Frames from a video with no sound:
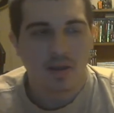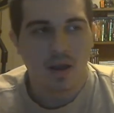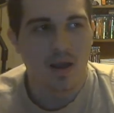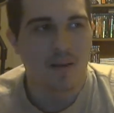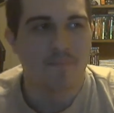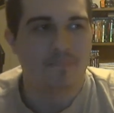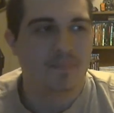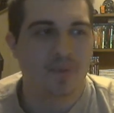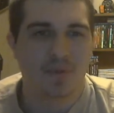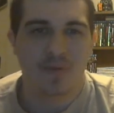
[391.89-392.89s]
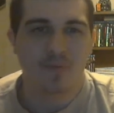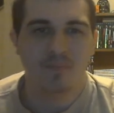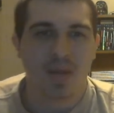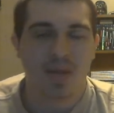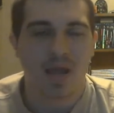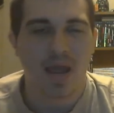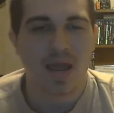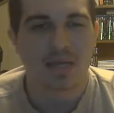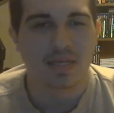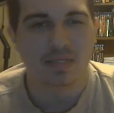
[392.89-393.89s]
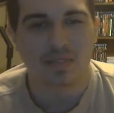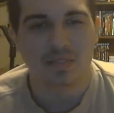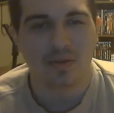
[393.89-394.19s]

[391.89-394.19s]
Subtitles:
you know, mid-90s,